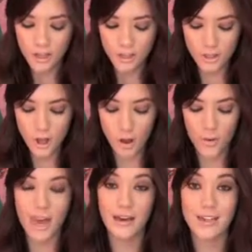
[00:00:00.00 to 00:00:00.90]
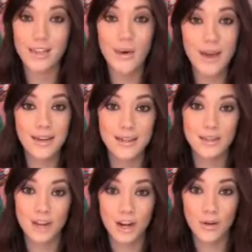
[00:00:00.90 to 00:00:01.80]
So yeah, let's go ahead and
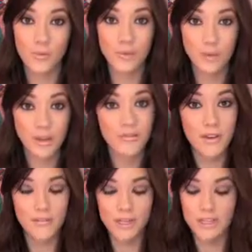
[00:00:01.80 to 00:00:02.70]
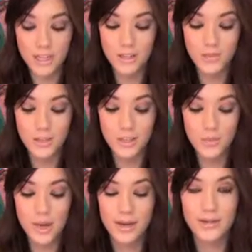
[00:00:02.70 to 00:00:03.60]
get started with beauty favorites. The
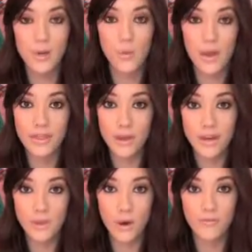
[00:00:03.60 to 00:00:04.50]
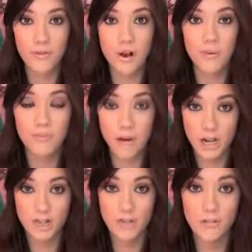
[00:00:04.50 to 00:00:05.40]
first one is a 131
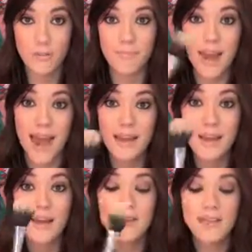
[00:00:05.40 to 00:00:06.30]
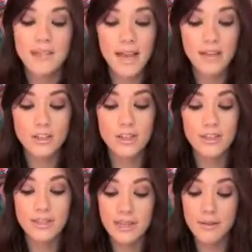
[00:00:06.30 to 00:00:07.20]
brush from MAC. This is actually
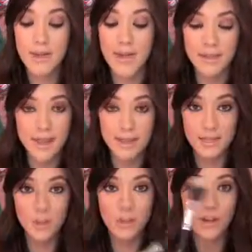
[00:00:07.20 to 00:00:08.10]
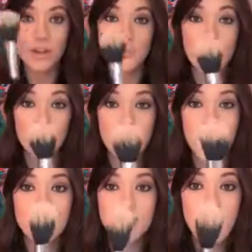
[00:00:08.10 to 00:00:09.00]
the Sigma SS 131
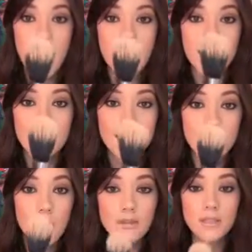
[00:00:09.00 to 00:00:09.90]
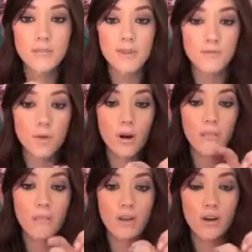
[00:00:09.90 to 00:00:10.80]
brush. It is supposed to be
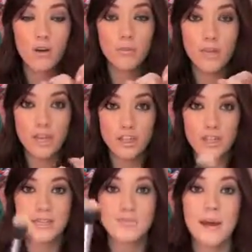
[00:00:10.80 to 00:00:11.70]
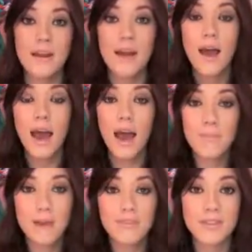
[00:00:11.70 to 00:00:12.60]
for mineral blushes, but
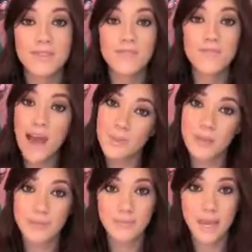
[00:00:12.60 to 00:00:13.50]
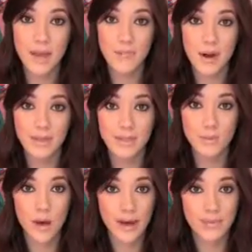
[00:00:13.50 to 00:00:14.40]
I met this fabulous makeup
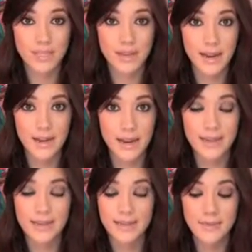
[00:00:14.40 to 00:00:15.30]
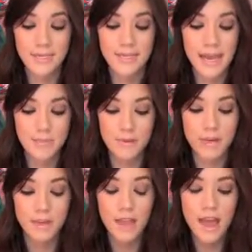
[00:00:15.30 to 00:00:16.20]
artist while I was in LA. His name is
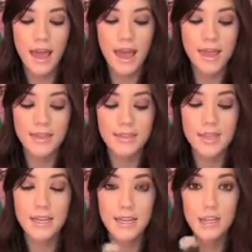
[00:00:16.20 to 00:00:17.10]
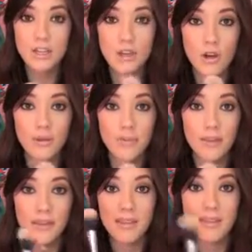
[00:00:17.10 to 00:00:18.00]
Gabriel, and he showed
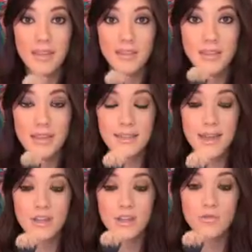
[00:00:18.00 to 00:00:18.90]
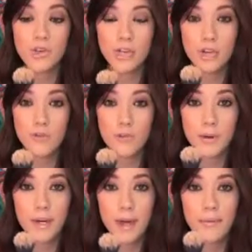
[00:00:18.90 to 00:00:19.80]
me that this is actually really good for
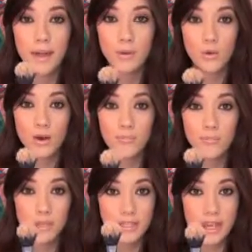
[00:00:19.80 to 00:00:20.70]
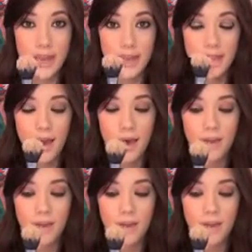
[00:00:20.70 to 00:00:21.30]
putting on my Laura Mercier